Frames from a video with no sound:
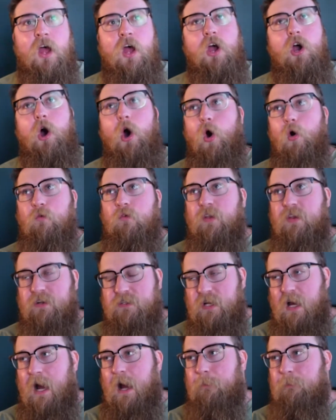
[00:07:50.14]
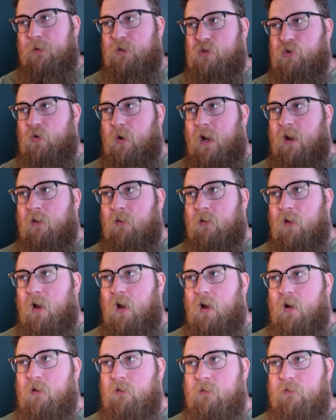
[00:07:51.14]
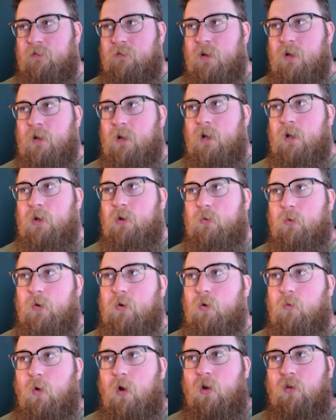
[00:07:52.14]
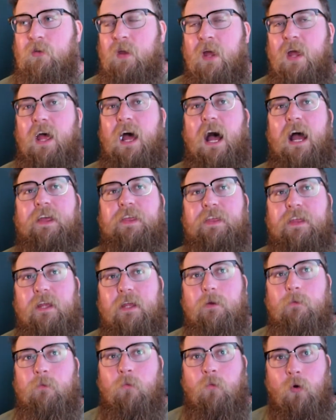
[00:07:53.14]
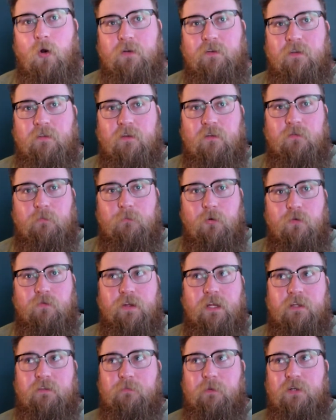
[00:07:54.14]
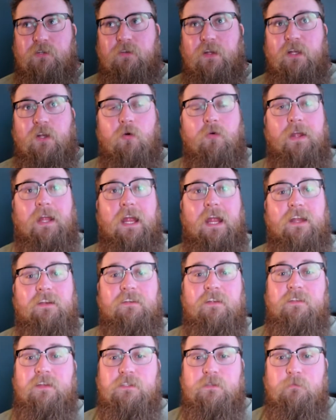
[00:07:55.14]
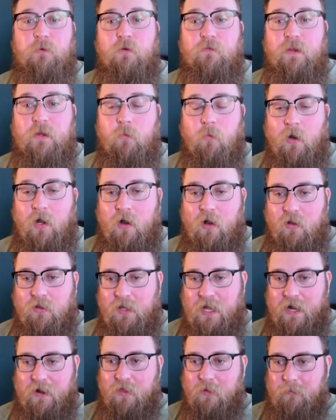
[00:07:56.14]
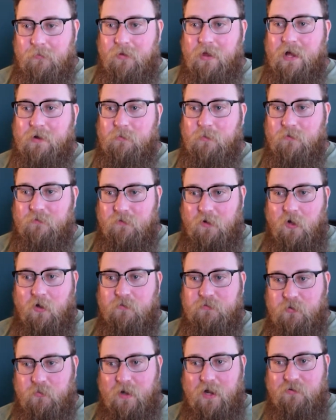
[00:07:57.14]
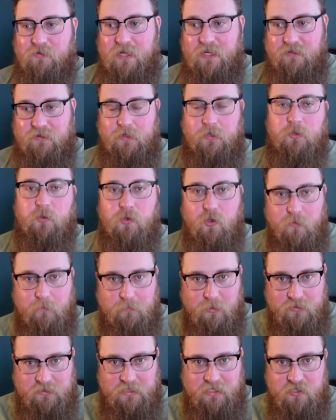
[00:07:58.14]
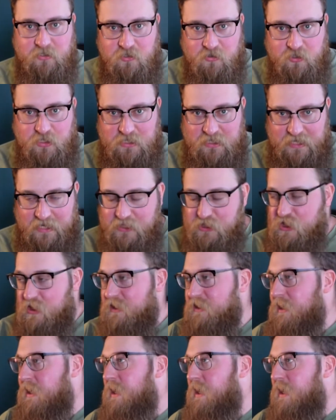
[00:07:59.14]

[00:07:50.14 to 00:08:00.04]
over-the-top portrayal of Grindelwald, I think it worked in this movie, especially going into this movie where a lot of the plot revolves around a literal political election.